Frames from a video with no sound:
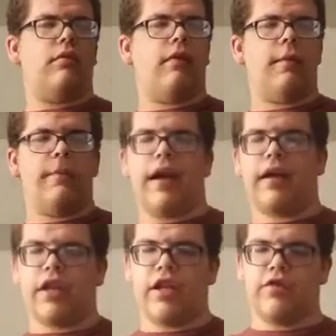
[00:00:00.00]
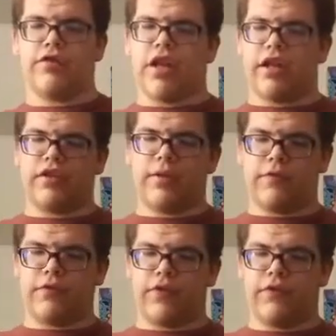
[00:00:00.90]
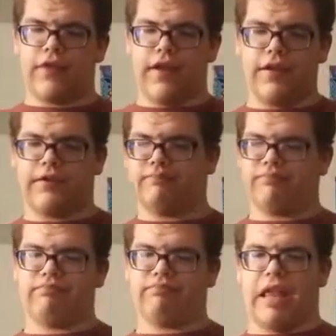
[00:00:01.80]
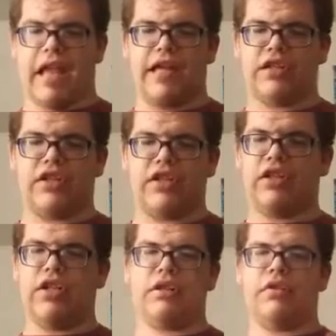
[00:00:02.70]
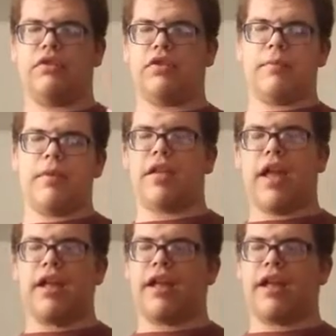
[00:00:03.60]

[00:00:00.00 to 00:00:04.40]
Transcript: And back then, it was like some sort of like acid or something like that.